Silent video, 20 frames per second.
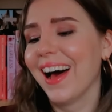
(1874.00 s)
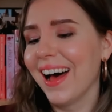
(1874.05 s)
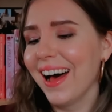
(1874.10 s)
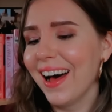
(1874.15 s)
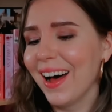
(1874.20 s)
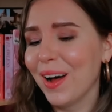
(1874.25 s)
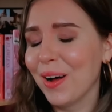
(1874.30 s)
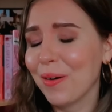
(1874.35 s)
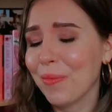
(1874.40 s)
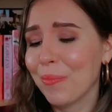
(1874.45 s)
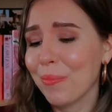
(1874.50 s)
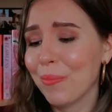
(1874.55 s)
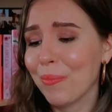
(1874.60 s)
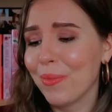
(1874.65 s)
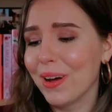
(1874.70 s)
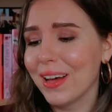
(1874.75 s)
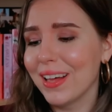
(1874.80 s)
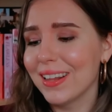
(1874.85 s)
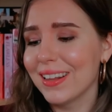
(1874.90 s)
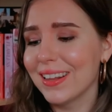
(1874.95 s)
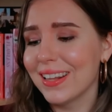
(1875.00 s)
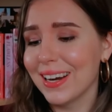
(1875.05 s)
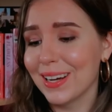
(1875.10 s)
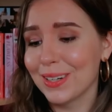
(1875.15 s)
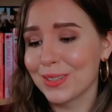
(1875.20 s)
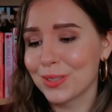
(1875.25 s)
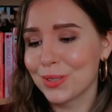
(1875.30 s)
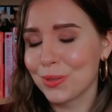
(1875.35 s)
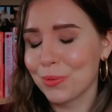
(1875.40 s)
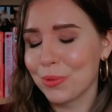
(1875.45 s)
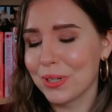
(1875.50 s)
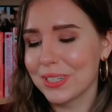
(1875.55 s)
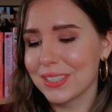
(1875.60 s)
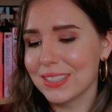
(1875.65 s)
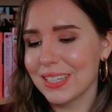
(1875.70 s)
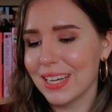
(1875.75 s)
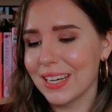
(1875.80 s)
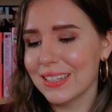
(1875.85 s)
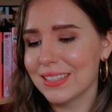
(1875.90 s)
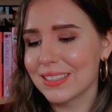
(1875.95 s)
The next one
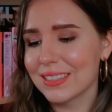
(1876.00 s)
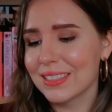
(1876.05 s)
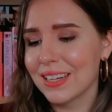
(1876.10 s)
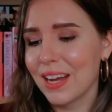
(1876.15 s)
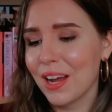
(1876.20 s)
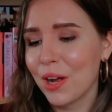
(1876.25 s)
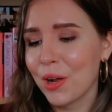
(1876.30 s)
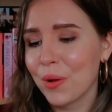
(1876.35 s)
says,